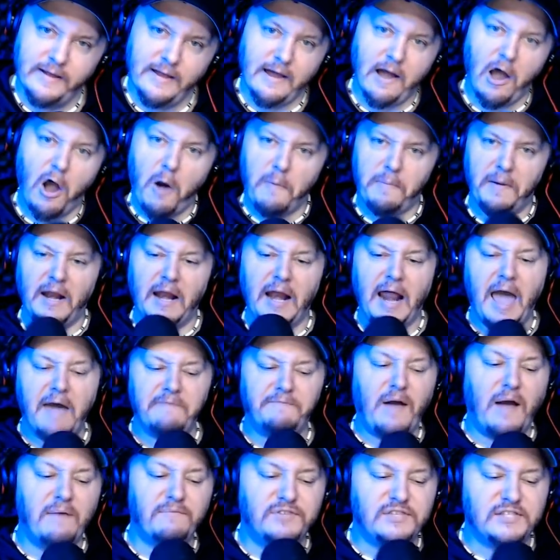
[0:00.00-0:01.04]
Open it up.
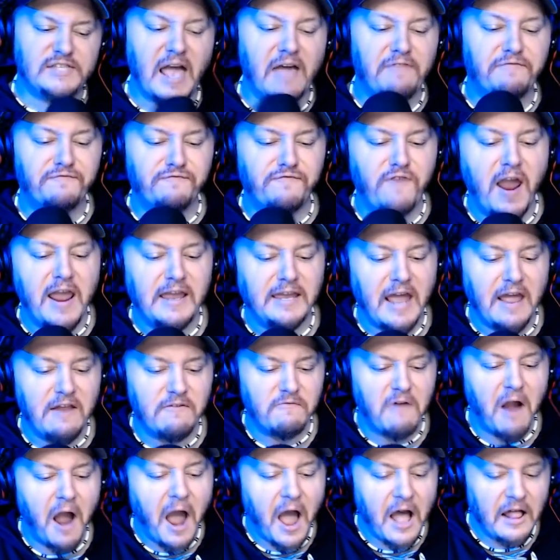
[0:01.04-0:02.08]
I'm Seth freaking
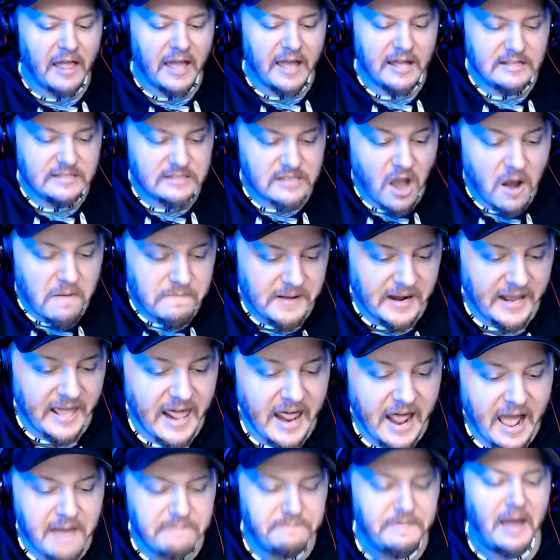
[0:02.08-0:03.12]
Rollins. Open it
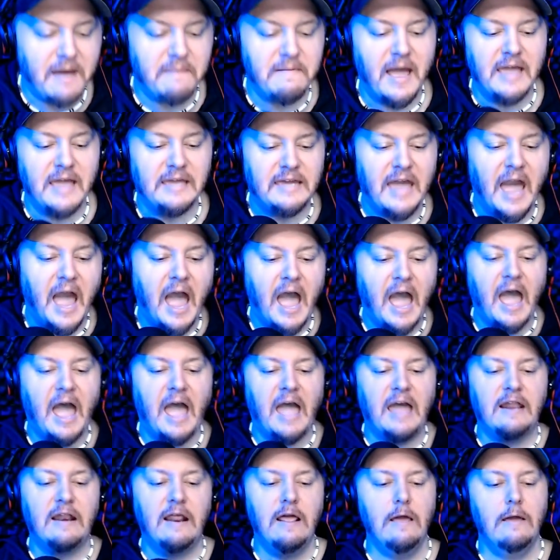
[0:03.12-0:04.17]
up. Oh, my
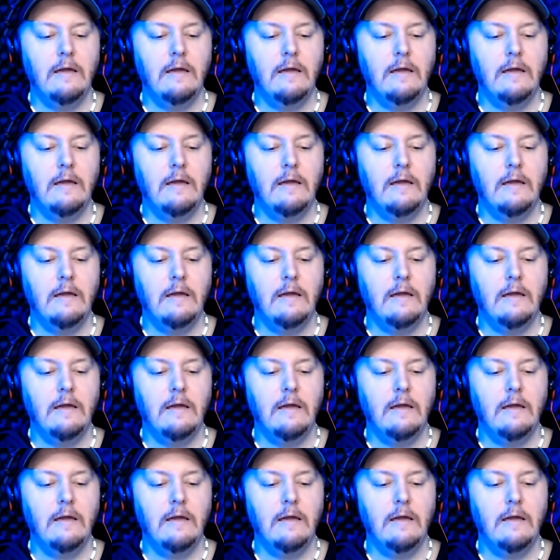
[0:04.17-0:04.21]
God.